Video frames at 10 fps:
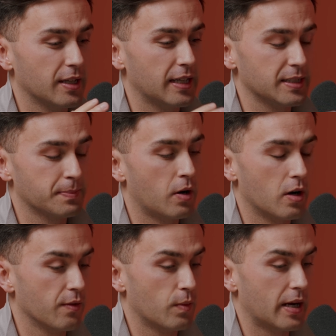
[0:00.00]
it's
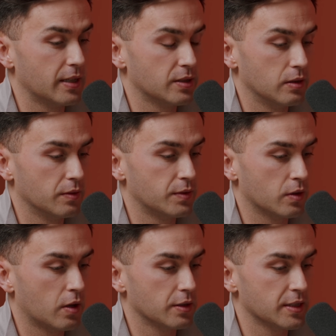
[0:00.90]
part of why I just loved your
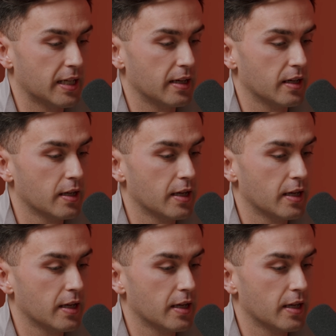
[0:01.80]
content,